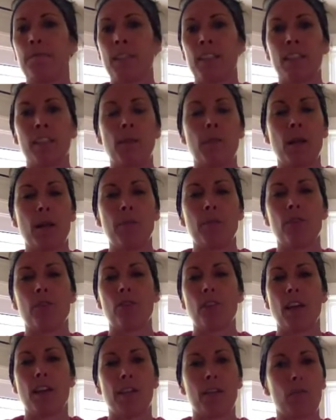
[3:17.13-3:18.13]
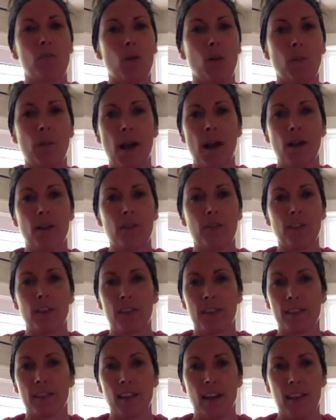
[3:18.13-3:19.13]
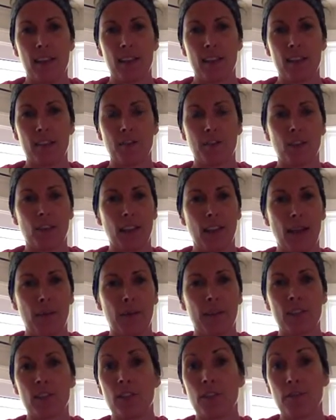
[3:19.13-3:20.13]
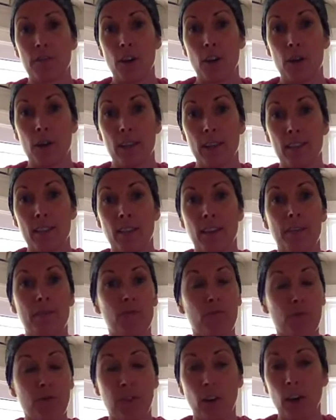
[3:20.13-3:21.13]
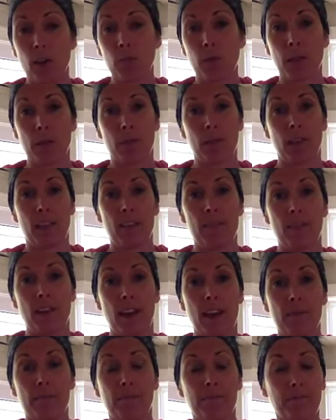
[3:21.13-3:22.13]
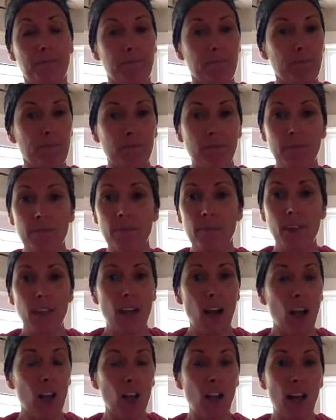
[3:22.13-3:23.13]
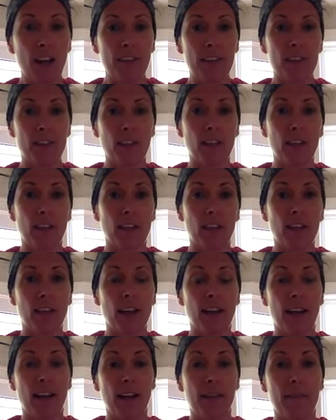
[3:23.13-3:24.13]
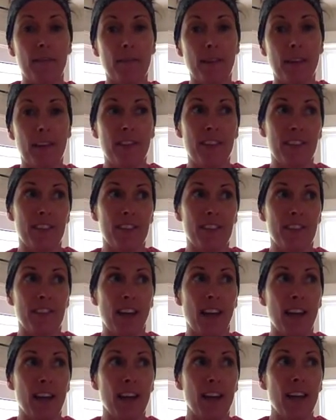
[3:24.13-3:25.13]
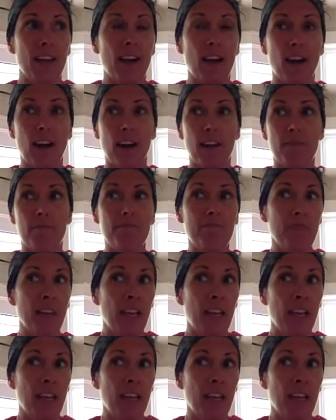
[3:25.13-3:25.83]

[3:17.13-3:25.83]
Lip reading: Sometimes there's nothing more powerful than silence for allowing us to focus. I firmly believe that. A lot of us are in this society are,